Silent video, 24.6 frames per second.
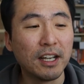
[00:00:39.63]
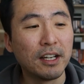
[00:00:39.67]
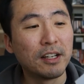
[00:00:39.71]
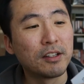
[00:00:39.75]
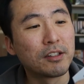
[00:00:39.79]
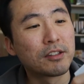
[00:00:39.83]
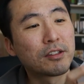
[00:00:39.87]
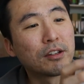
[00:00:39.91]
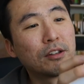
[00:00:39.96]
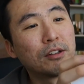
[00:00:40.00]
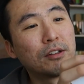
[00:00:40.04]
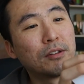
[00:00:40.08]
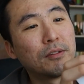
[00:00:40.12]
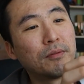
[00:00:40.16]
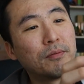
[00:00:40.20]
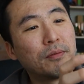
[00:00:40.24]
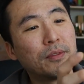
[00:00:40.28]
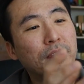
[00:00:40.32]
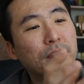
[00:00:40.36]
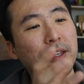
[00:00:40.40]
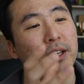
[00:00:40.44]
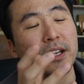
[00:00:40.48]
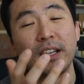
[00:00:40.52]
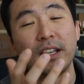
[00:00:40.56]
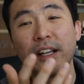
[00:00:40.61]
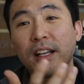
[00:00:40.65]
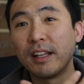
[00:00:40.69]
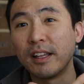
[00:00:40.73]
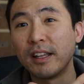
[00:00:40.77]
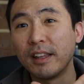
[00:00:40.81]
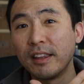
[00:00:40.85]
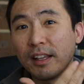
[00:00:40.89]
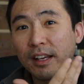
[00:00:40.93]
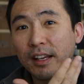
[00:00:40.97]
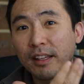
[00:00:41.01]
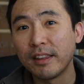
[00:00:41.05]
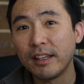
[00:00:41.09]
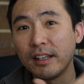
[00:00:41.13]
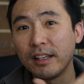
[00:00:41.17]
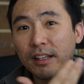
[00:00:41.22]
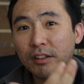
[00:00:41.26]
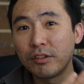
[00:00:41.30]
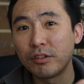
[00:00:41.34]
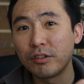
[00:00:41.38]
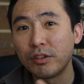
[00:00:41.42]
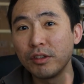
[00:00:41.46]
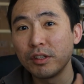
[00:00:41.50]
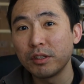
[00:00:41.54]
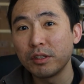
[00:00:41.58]
So, uh, nothing
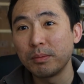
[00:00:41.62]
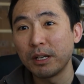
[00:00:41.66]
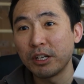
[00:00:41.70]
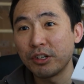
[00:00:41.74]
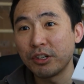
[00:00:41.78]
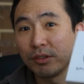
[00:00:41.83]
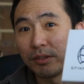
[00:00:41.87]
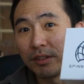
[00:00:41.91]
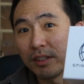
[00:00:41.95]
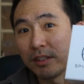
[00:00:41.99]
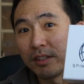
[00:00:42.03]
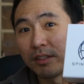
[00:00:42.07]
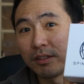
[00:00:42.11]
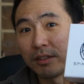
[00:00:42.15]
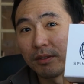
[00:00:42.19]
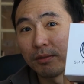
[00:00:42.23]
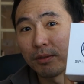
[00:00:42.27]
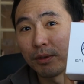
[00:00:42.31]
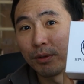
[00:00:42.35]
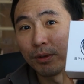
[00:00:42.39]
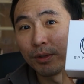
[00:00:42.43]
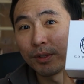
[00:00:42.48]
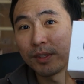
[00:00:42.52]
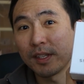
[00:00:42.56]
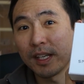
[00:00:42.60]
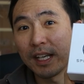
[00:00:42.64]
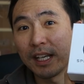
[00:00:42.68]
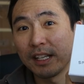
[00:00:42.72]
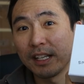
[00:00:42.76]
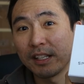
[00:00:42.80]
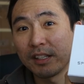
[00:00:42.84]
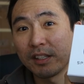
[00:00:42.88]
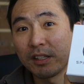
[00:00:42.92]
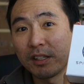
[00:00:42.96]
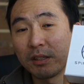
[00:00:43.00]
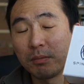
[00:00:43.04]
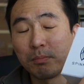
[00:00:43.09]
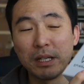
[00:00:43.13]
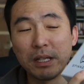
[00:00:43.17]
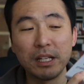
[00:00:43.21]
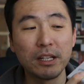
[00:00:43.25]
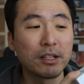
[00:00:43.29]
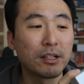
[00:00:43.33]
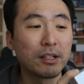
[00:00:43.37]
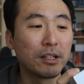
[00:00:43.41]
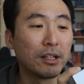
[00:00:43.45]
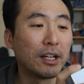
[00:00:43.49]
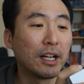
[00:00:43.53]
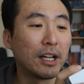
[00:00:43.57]
too special. This is, of course, a
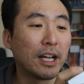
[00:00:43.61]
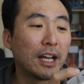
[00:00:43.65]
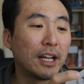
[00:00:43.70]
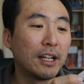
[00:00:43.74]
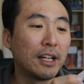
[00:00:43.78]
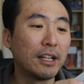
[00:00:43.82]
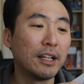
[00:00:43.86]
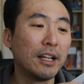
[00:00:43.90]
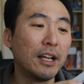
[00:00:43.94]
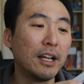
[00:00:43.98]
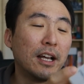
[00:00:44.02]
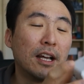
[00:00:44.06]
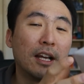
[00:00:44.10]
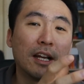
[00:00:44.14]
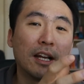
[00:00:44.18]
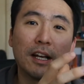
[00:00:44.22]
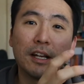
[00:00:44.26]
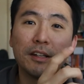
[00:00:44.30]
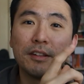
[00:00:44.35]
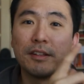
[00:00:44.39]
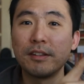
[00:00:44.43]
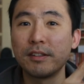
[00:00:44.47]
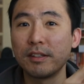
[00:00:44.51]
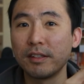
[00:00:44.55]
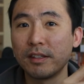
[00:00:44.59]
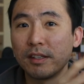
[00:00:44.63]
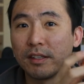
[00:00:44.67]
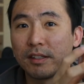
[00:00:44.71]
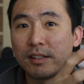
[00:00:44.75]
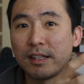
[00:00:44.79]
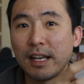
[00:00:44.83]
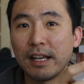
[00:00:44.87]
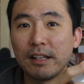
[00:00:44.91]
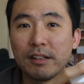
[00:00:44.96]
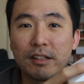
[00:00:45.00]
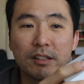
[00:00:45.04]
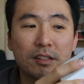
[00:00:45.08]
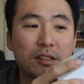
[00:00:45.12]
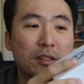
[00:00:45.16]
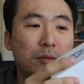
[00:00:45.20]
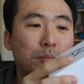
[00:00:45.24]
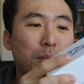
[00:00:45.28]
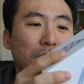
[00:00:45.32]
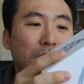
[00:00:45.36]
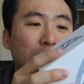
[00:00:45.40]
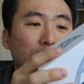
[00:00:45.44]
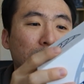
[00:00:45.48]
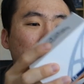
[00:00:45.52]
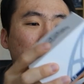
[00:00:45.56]
Spinnaker, and uh, this is a standard
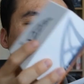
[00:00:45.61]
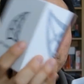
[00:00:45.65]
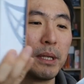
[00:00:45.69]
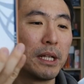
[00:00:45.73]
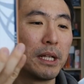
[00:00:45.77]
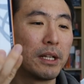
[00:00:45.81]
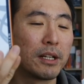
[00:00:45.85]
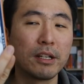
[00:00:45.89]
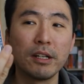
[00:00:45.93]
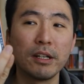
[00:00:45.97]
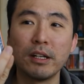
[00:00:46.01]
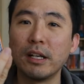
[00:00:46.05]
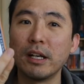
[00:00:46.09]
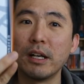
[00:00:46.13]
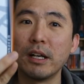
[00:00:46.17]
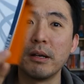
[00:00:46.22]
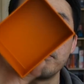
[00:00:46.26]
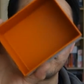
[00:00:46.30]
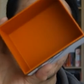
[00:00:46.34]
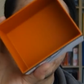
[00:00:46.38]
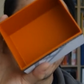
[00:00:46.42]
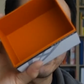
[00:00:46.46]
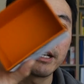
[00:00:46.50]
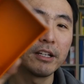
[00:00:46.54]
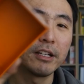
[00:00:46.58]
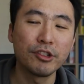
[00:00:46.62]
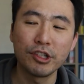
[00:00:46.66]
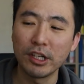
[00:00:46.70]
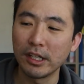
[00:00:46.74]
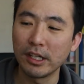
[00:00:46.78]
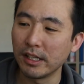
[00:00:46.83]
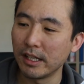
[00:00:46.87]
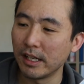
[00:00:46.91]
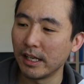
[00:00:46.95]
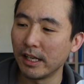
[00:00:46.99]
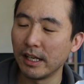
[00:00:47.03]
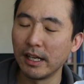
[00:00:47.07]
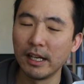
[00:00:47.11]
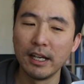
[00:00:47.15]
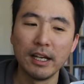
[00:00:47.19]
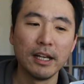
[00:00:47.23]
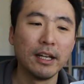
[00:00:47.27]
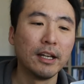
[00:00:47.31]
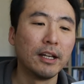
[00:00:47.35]
spin Spinnaker packaging here.